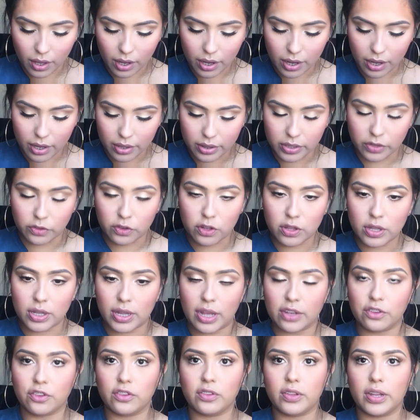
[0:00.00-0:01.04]
These are the
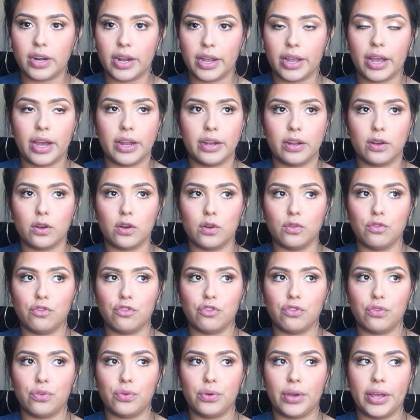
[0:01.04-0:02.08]
lashes that I kind of go
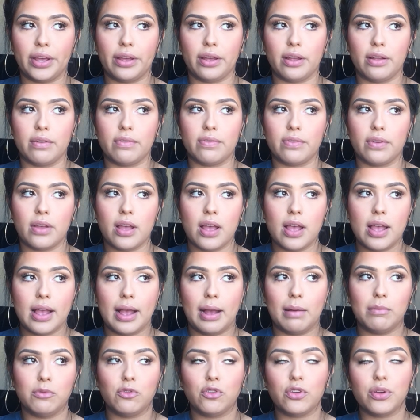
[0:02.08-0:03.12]
to if I'm
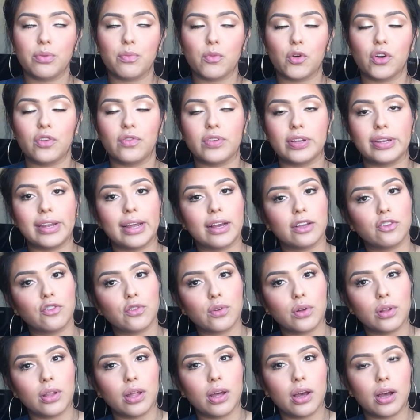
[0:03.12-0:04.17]
doing more of a natural
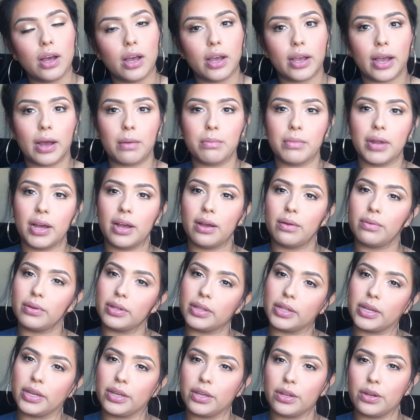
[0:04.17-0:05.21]
look. I'm not really,
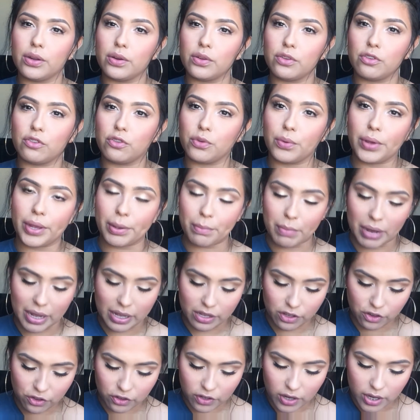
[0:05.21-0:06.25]
you know, doing much
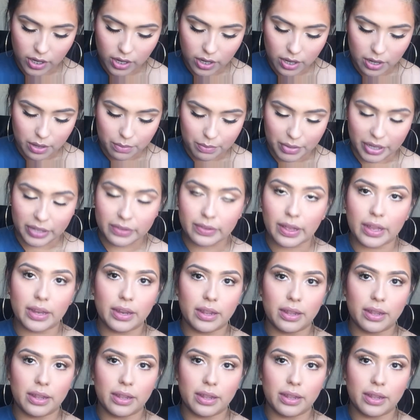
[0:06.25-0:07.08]
because I need